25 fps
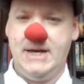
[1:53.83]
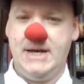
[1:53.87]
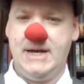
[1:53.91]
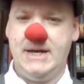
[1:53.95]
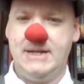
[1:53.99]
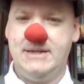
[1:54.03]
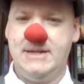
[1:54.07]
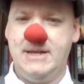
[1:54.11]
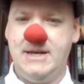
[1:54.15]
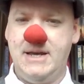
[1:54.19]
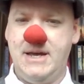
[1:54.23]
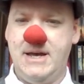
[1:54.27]

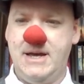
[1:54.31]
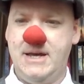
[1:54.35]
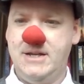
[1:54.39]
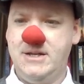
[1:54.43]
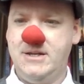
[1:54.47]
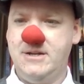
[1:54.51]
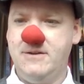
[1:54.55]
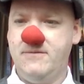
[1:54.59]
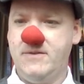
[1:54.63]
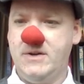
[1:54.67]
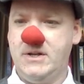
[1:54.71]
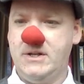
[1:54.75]
At the
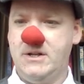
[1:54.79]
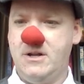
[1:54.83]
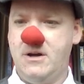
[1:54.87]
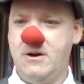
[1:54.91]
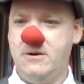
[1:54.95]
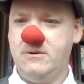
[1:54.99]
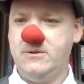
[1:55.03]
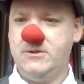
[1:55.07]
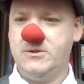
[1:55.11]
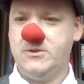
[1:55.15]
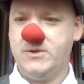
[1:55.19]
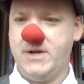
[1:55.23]
end of a
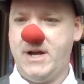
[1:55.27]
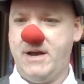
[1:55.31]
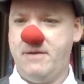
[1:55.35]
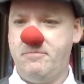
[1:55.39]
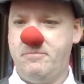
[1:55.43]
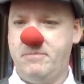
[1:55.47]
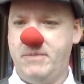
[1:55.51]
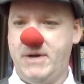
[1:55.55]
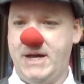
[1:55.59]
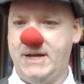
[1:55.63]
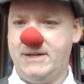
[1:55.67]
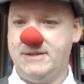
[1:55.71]
long
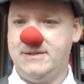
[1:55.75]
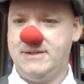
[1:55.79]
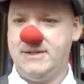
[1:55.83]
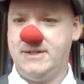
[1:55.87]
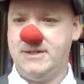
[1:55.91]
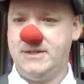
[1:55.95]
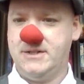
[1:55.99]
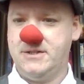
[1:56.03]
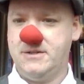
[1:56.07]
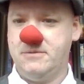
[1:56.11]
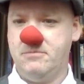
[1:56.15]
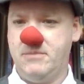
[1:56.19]
drab
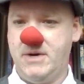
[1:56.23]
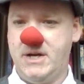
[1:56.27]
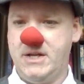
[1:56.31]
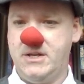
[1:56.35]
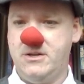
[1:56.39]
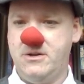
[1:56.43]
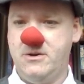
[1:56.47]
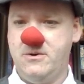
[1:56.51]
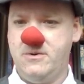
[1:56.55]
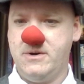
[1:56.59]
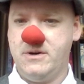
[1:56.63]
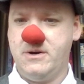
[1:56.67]
passage, my
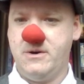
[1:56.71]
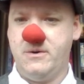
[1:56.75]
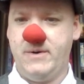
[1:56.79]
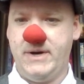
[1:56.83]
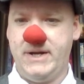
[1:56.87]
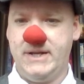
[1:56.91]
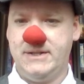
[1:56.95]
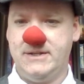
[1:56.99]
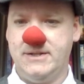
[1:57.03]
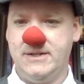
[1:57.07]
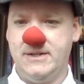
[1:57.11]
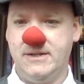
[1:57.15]
new
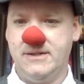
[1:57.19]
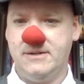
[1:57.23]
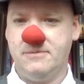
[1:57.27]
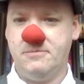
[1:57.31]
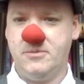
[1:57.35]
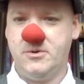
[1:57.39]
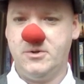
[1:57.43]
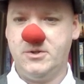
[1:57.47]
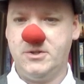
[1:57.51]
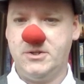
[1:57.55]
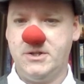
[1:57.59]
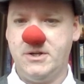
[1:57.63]
acquaintance
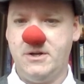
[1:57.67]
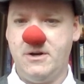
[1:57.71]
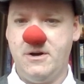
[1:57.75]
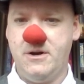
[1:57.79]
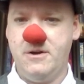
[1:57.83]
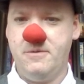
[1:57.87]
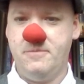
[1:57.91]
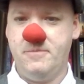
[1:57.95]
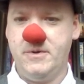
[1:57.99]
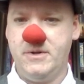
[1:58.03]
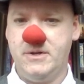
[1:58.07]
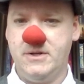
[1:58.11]
pushed
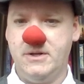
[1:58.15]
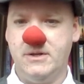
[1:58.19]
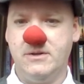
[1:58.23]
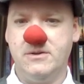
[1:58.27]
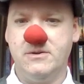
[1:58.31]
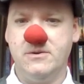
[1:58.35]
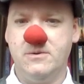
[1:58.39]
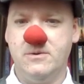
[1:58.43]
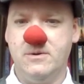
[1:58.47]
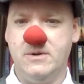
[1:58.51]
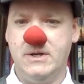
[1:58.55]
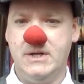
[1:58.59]
open a
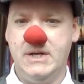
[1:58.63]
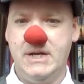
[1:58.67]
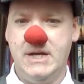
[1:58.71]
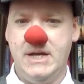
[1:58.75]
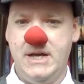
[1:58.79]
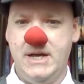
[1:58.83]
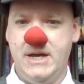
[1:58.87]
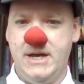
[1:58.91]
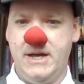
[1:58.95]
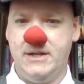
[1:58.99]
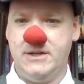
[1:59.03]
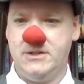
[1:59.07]
door
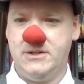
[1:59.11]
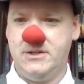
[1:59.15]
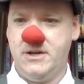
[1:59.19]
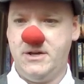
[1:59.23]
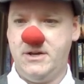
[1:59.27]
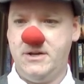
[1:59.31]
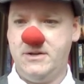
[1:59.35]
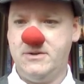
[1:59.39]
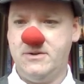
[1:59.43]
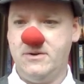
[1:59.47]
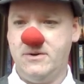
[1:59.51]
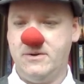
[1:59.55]
and
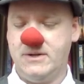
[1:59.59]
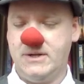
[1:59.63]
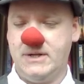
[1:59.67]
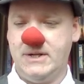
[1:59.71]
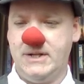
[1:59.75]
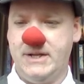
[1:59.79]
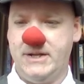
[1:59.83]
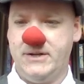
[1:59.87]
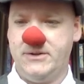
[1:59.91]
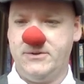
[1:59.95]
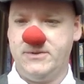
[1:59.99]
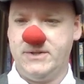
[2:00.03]
turned on an
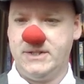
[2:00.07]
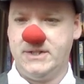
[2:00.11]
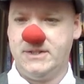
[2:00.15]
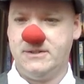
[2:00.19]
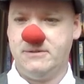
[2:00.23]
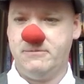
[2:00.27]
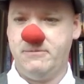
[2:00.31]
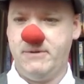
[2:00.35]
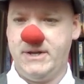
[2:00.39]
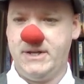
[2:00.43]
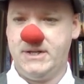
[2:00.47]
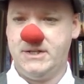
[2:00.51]
electric
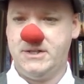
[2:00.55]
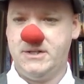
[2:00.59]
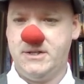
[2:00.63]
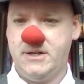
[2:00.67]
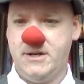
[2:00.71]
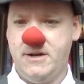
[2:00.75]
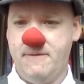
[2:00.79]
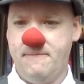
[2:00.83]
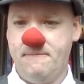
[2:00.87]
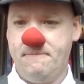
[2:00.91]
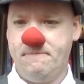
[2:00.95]
switch.